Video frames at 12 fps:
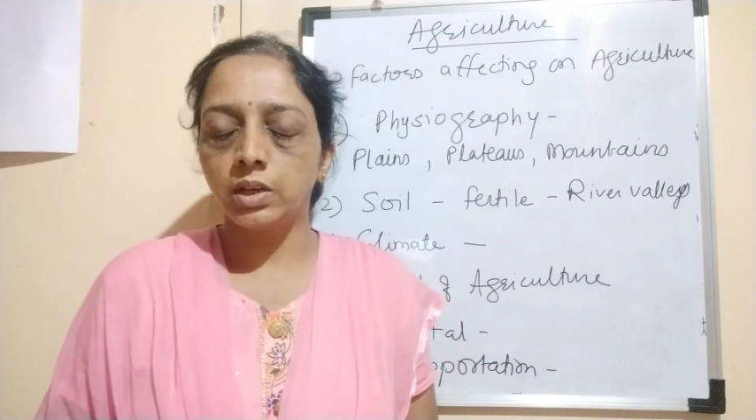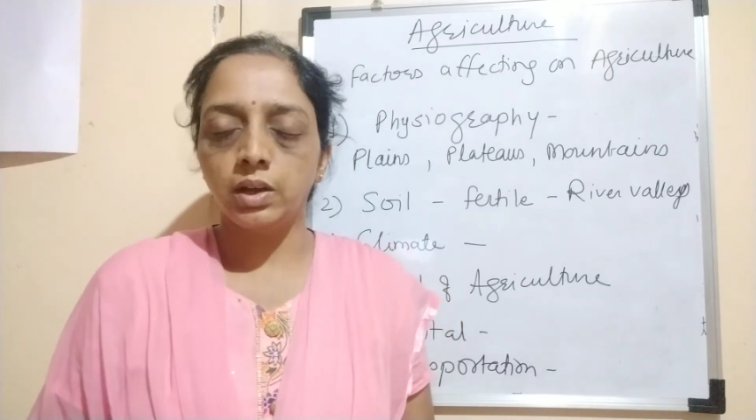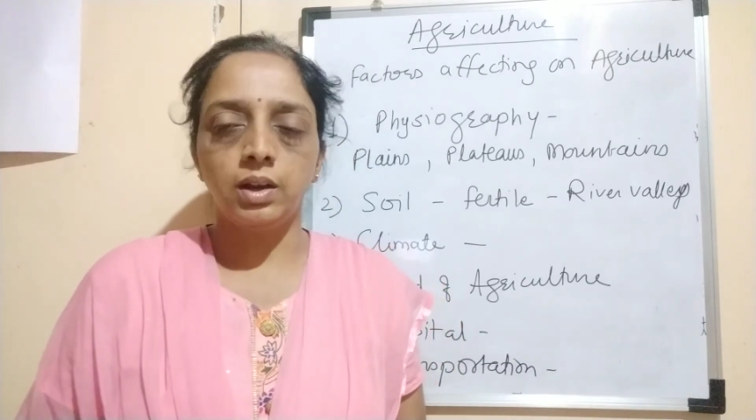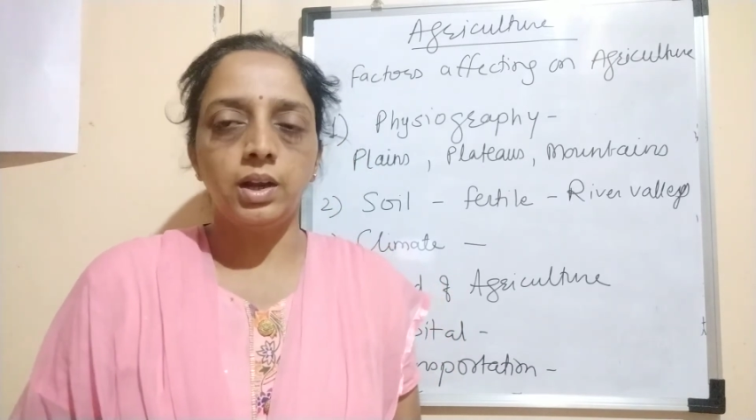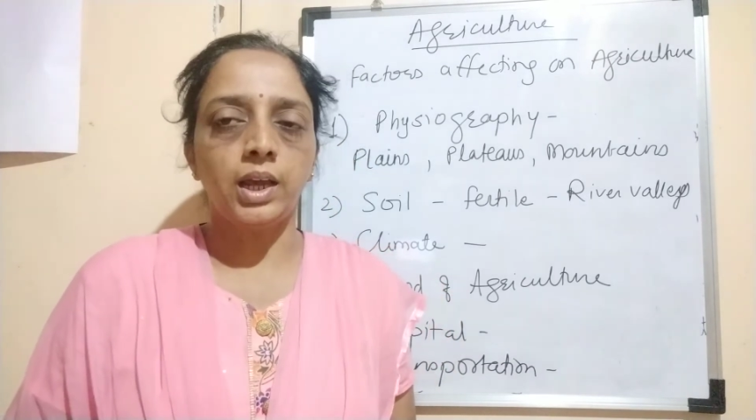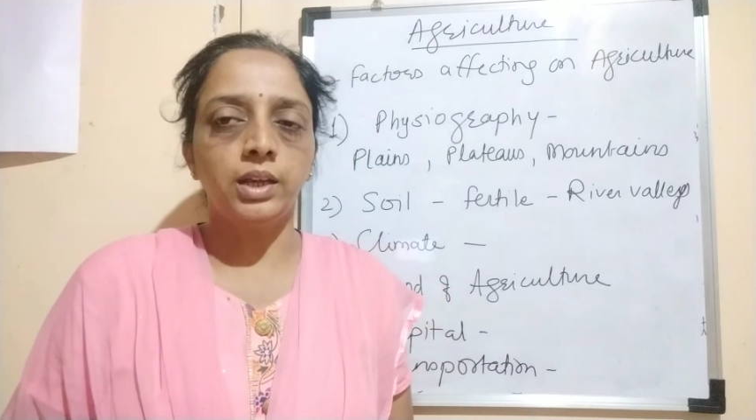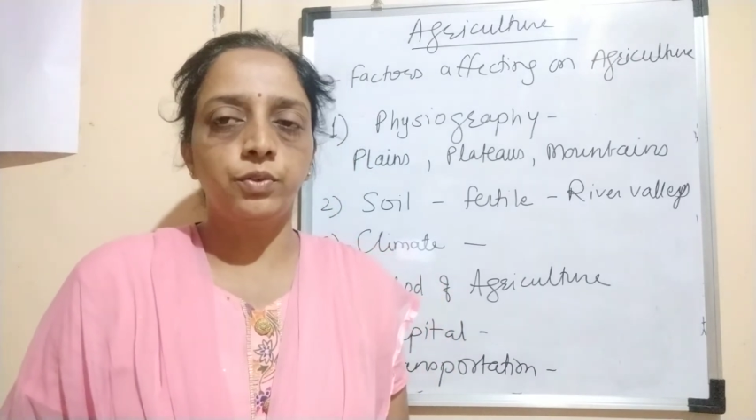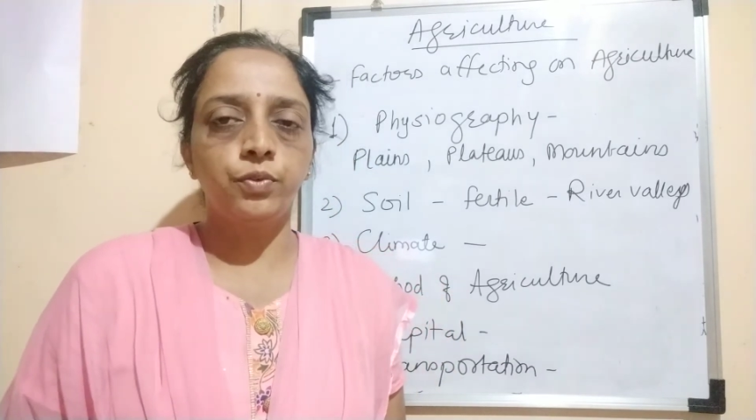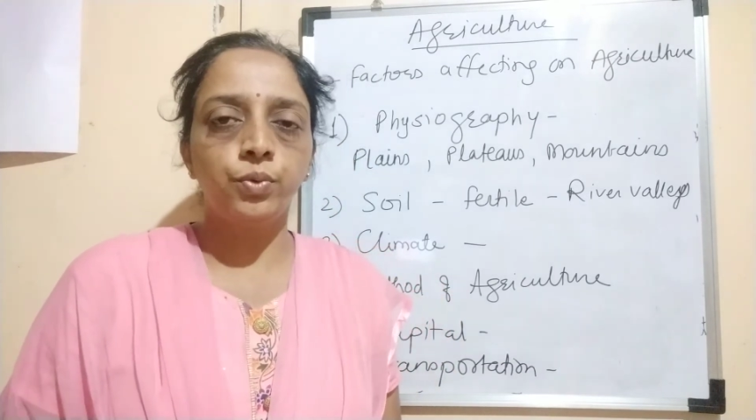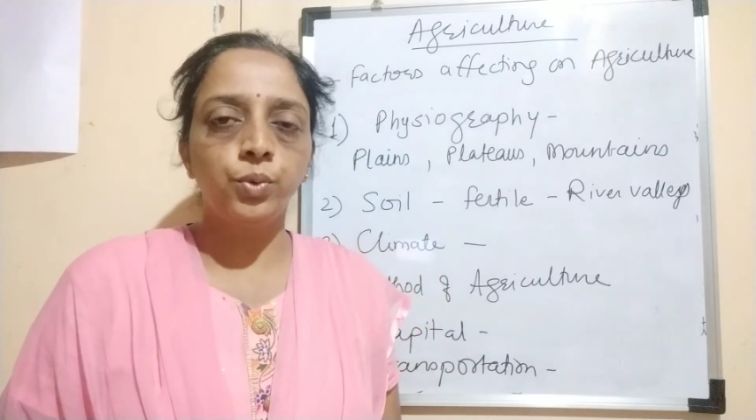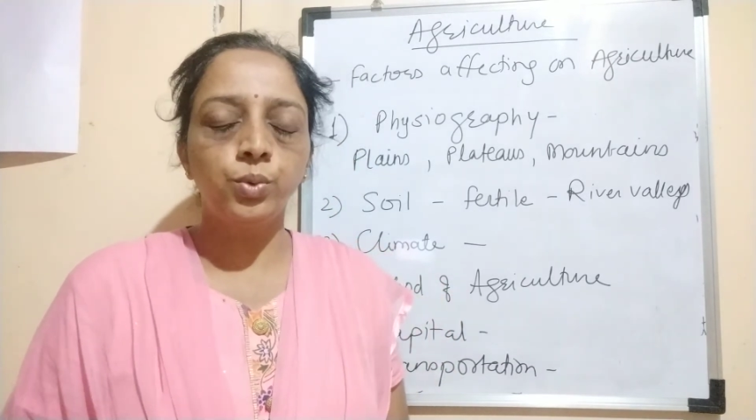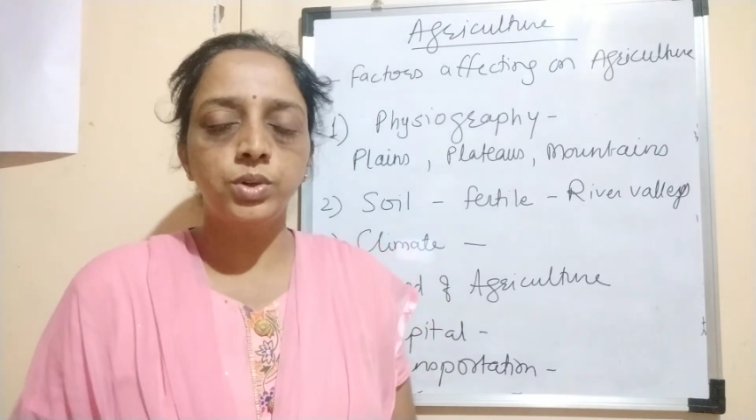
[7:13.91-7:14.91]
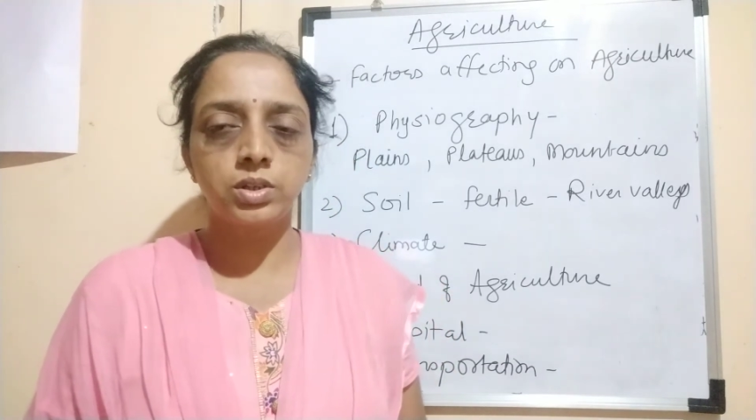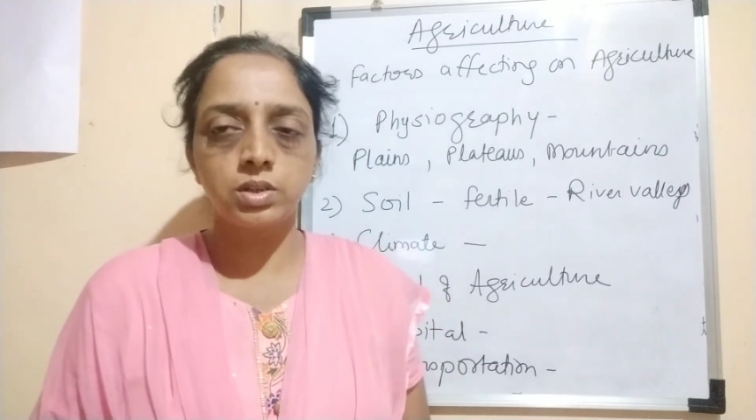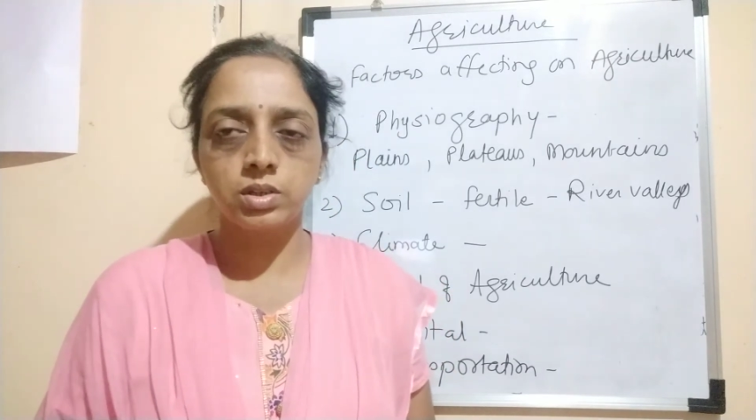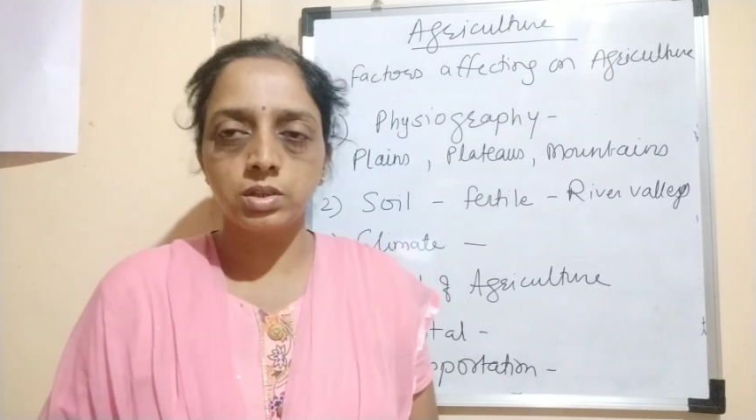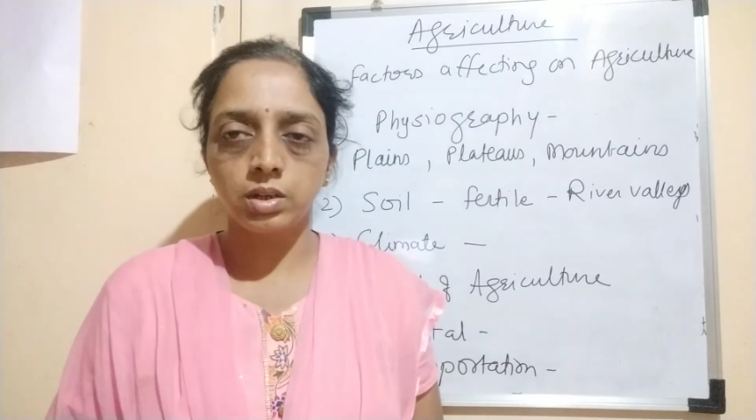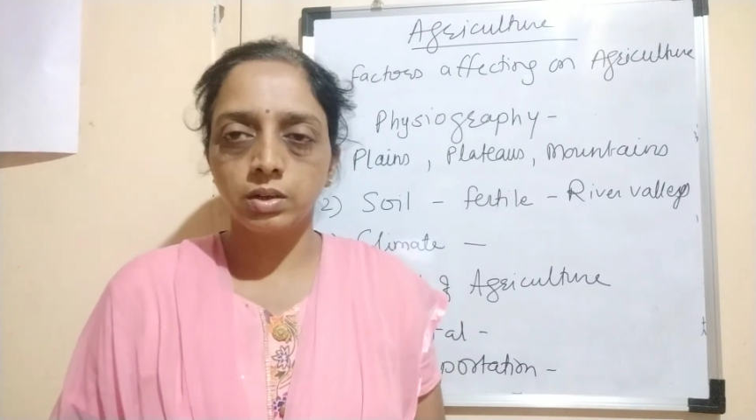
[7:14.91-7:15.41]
like fruits,